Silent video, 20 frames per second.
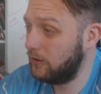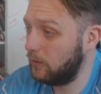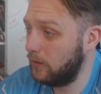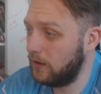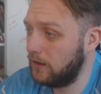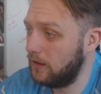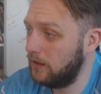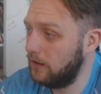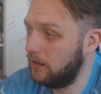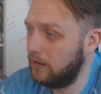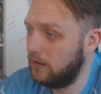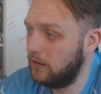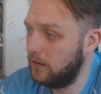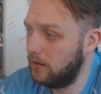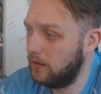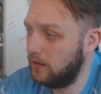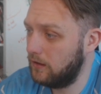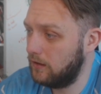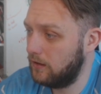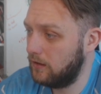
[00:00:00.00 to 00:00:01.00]
quickly?
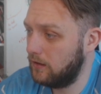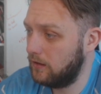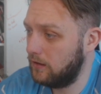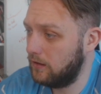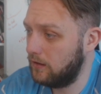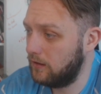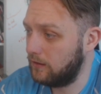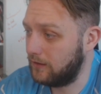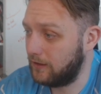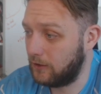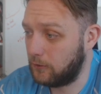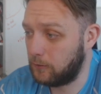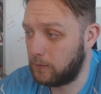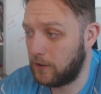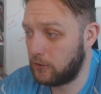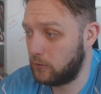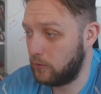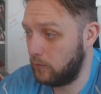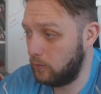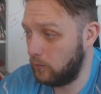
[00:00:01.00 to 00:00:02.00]

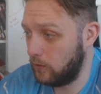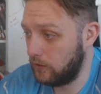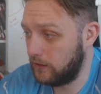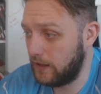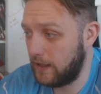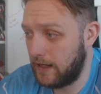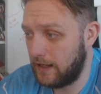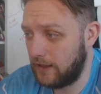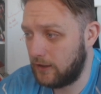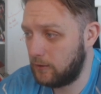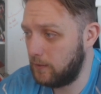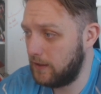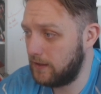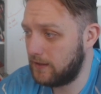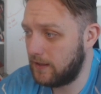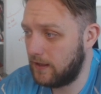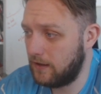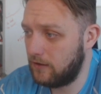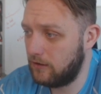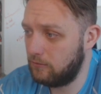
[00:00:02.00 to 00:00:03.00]
Dispatch within 1 day, estimated
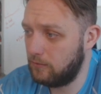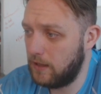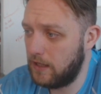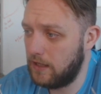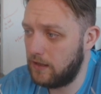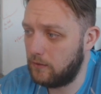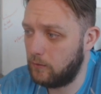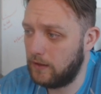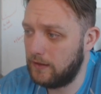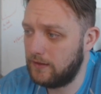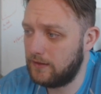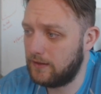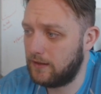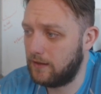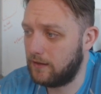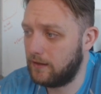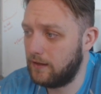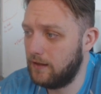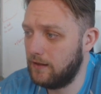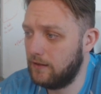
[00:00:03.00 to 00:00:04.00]
10th of May,
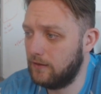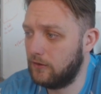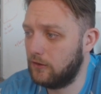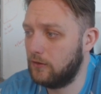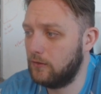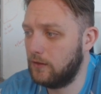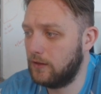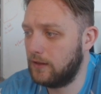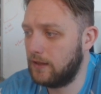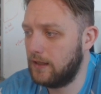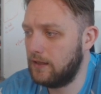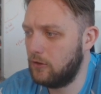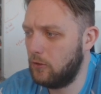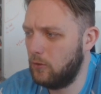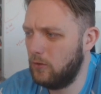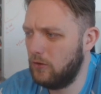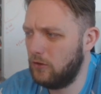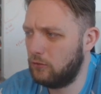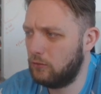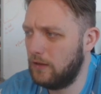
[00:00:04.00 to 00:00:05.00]
Wednesday again. So again, no
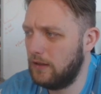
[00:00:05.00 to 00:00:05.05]
one's